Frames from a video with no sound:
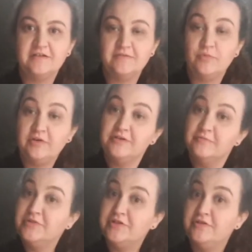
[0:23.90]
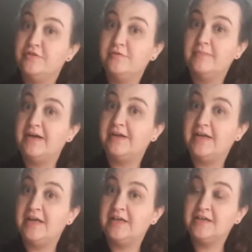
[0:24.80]
Welcome to
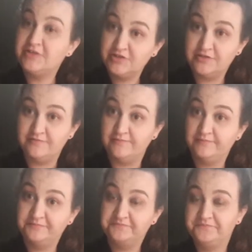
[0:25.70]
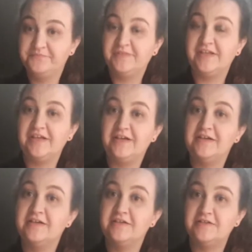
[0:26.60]
my kitchen.
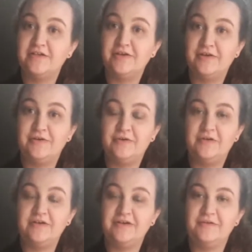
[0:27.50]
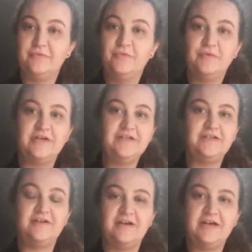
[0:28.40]
So what
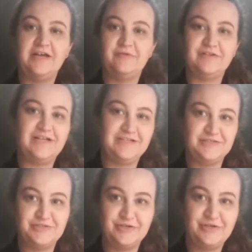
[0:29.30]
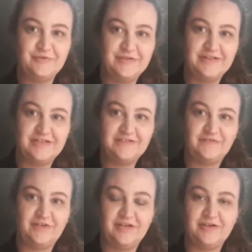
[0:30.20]
I would like to show you in this
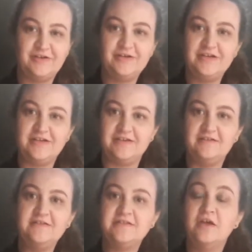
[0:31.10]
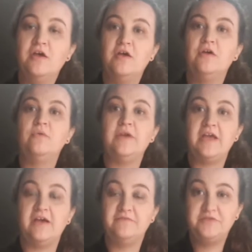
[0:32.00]
video is we
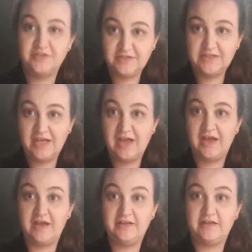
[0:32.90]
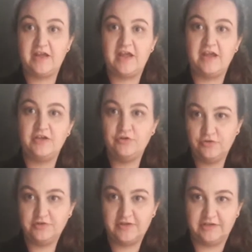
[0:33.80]
have just had a
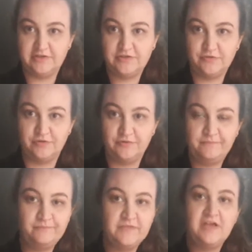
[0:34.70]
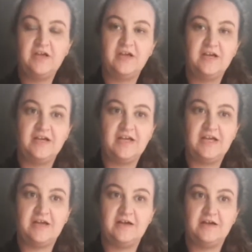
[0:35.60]
huge thunderstorm.
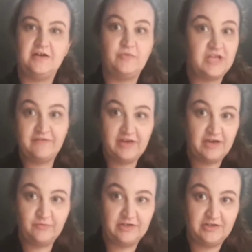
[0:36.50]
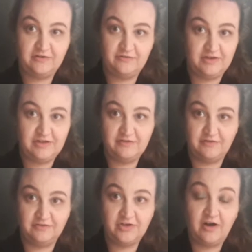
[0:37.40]
We haven't had one in a really
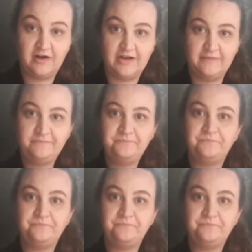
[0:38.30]
long time,